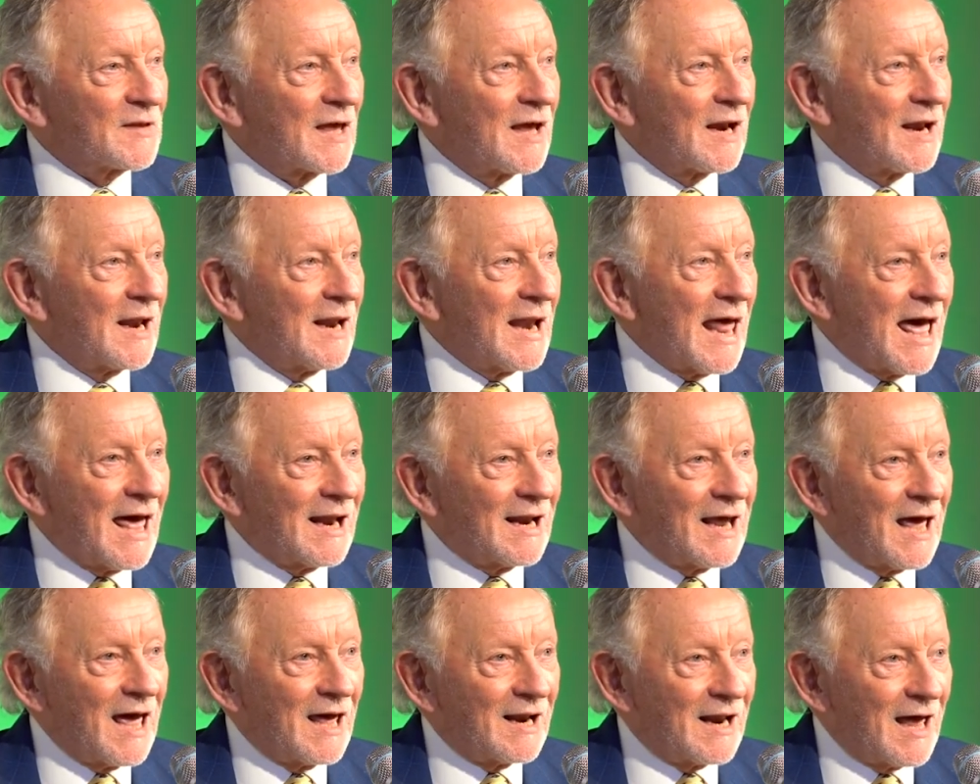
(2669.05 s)
La
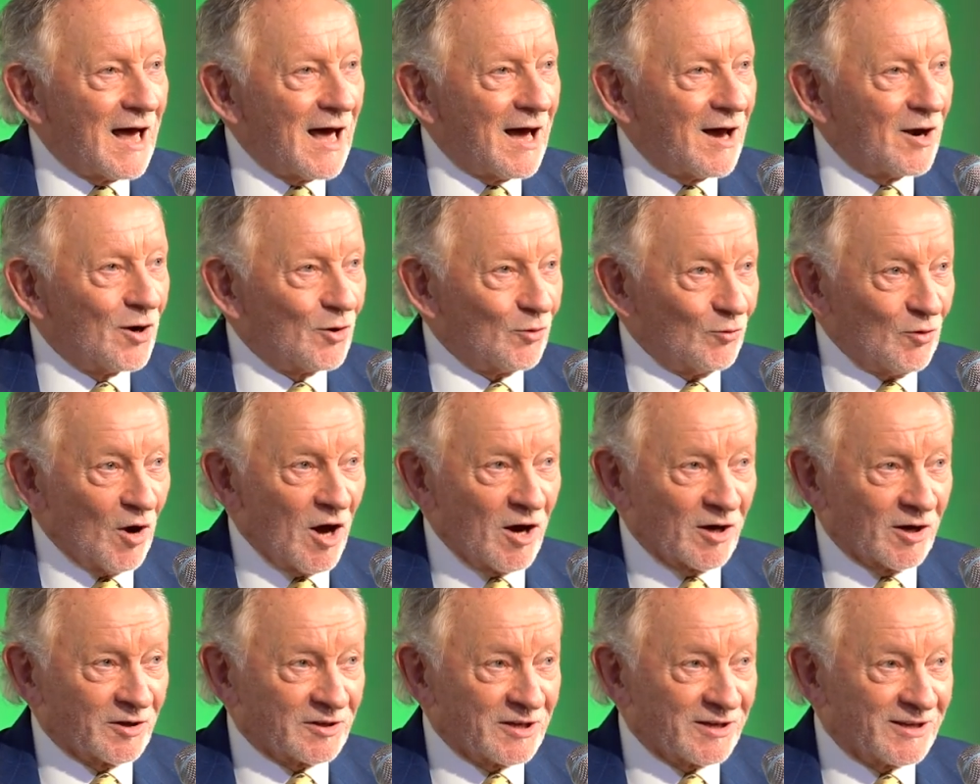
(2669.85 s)
La La
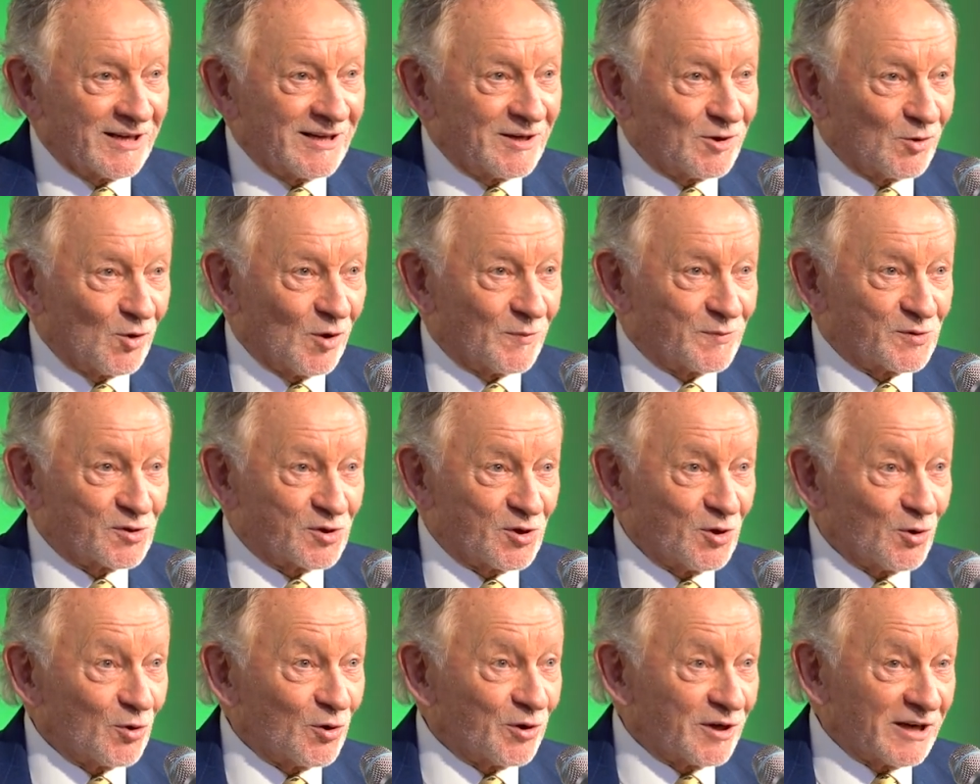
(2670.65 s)
rocketed into
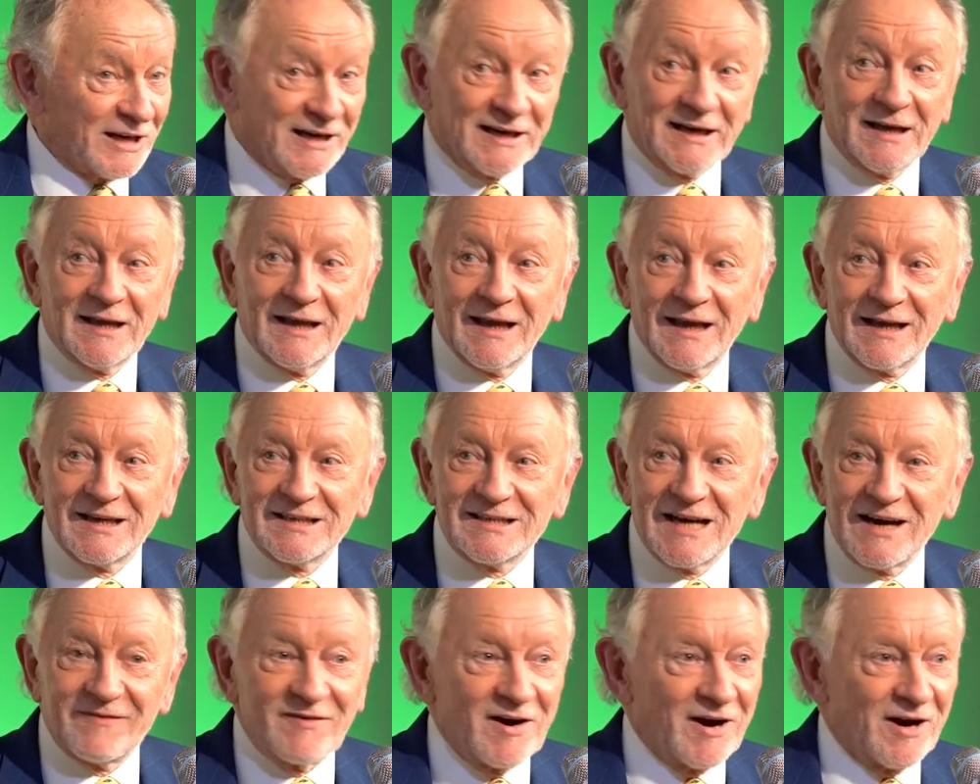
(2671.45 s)
obscurity. Has
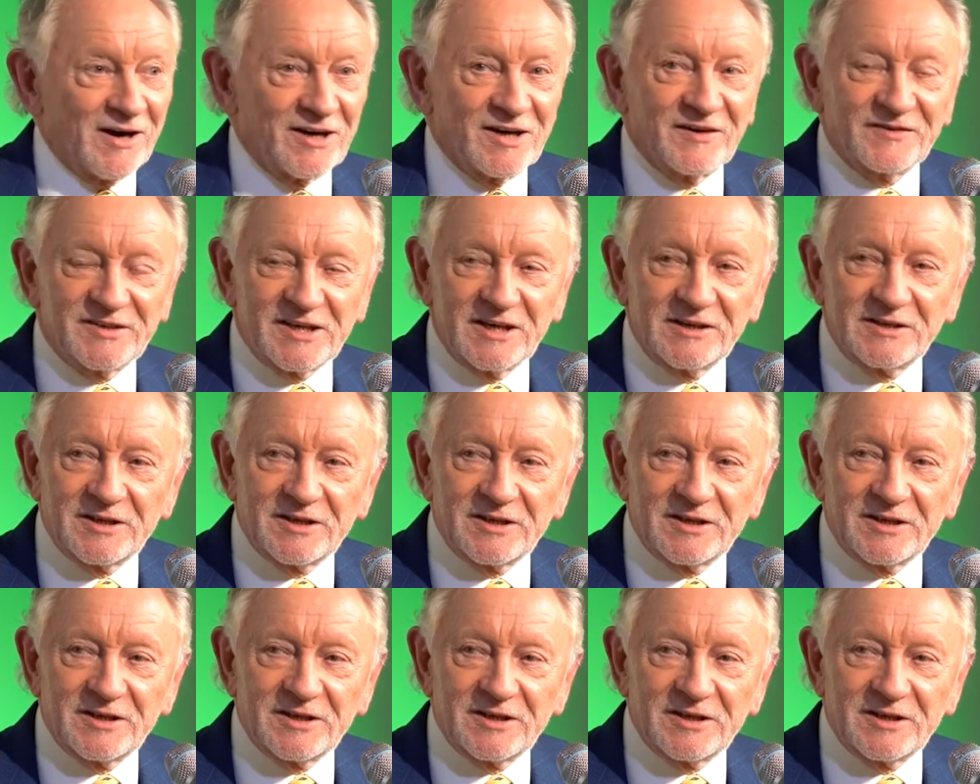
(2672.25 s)
never heard of since.